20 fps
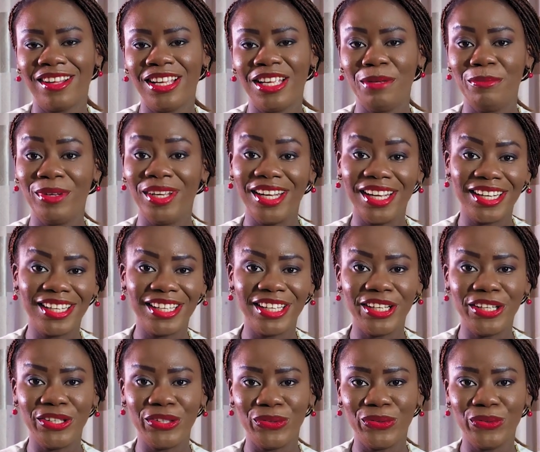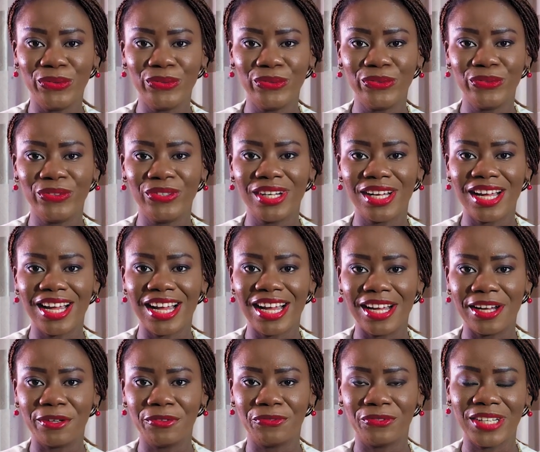immediately you
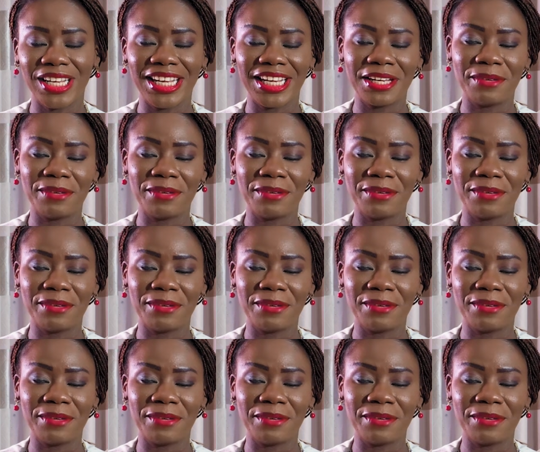have like